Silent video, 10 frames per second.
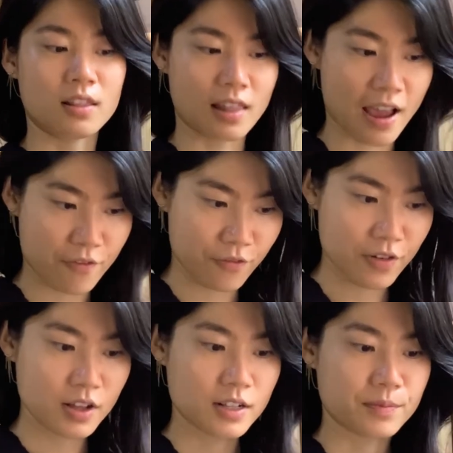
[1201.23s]
life.
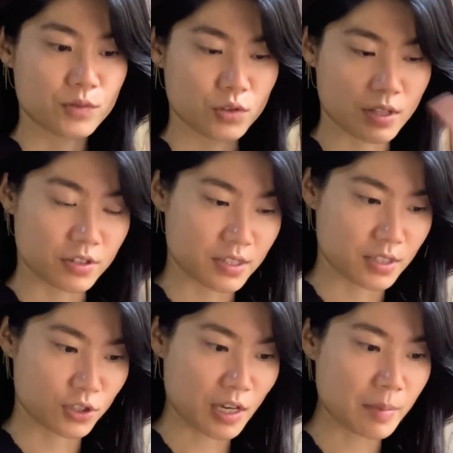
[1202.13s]
So there's this
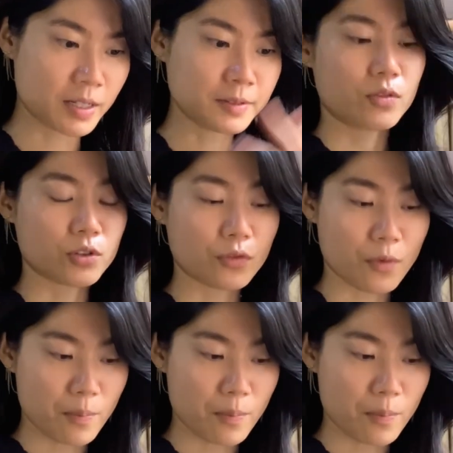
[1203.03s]
schema. So from